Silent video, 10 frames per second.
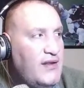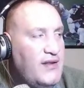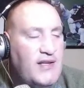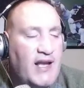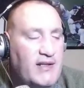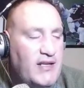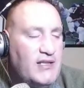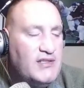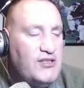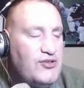the
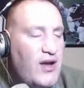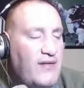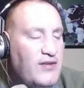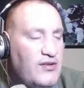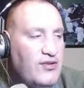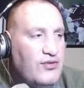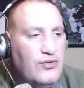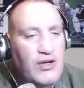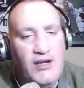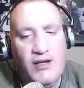techniques that you have to
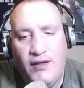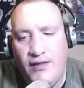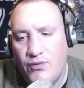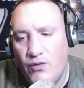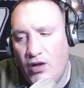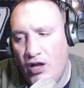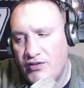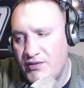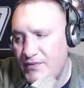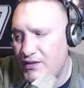do that will
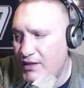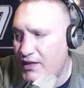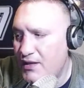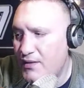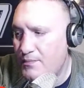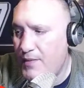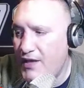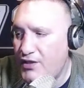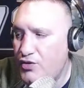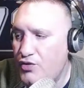ultimately
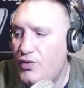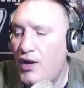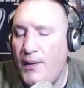make you